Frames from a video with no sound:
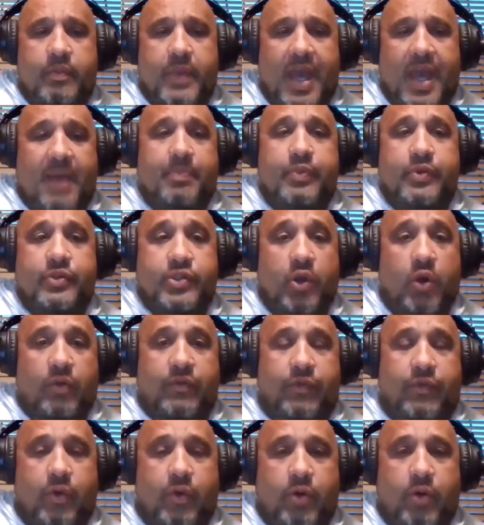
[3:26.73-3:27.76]

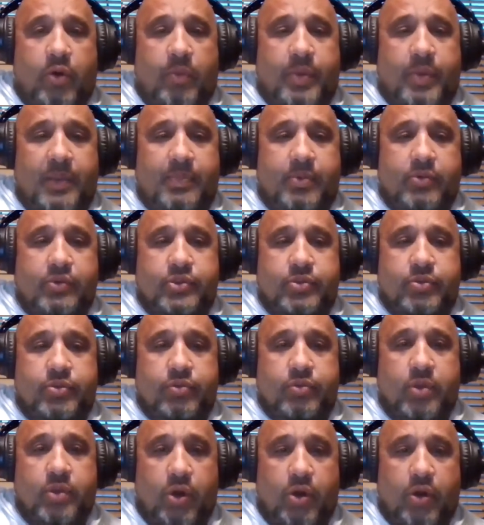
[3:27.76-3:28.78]
episode for people
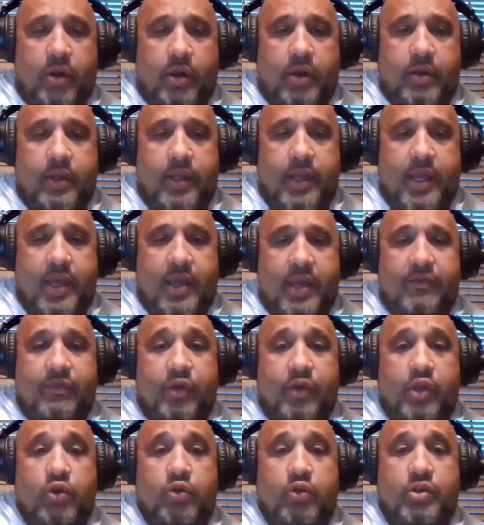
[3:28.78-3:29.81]
to learn and
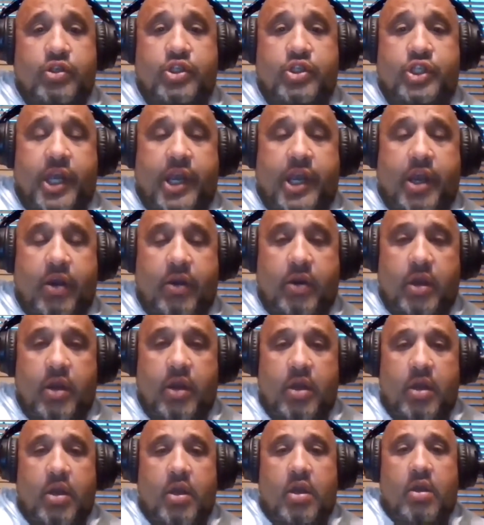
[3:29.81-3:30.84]
for you to share
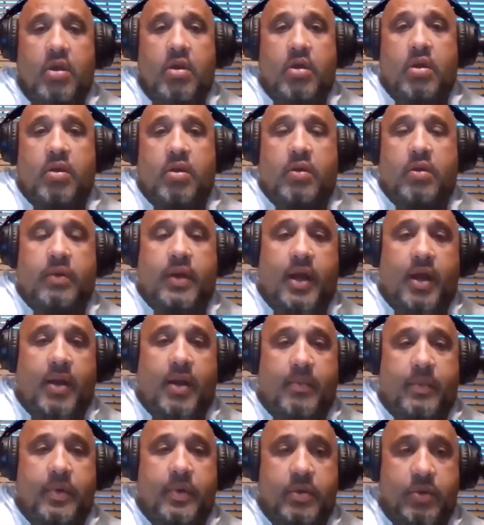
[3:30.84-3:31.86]

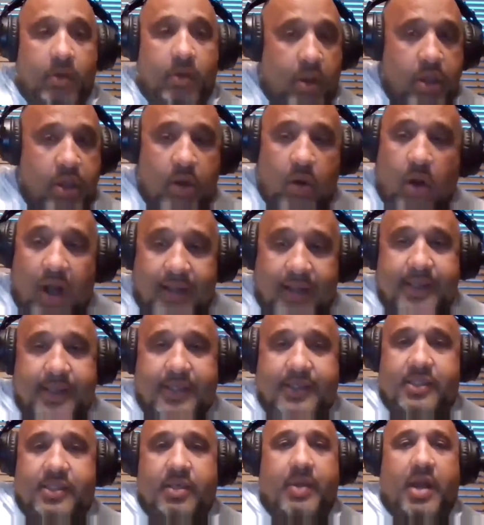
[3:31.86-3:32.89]

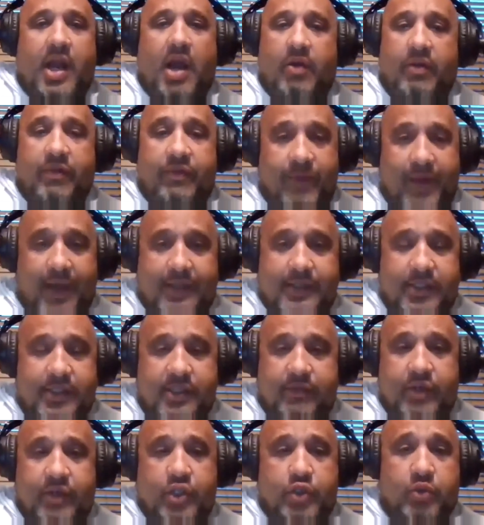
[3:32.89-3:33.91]
autism and how it affects
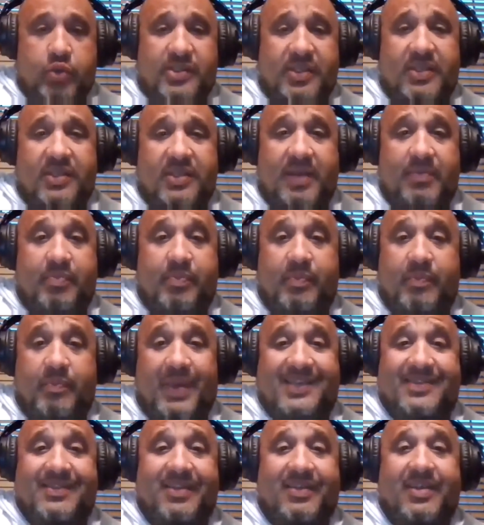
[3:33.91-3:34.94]
individuals. And
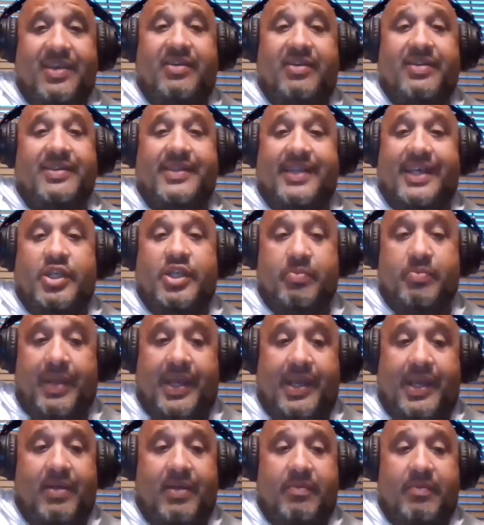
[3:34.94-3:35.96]
basically you can teach
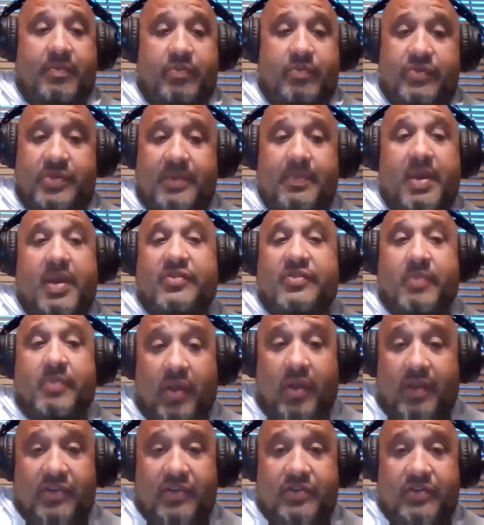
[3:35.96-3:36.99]
me and send me some
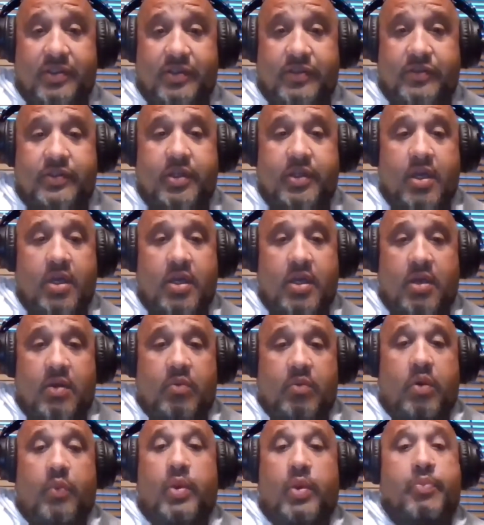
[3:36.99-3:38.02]
other listeners
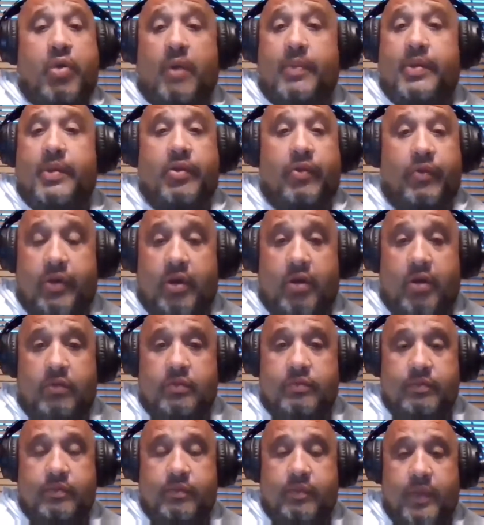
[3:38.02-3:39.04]
what we probably don't
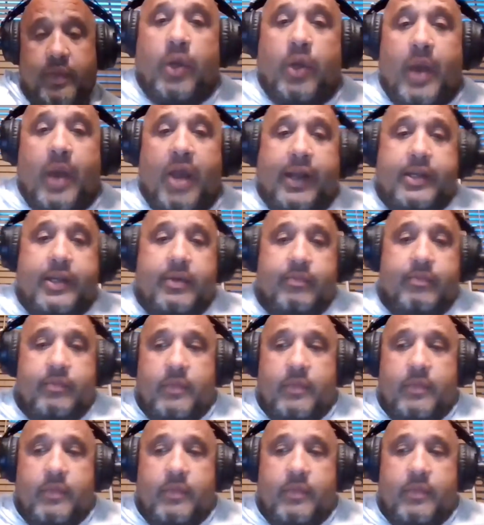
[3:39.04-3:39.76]
know. Erik,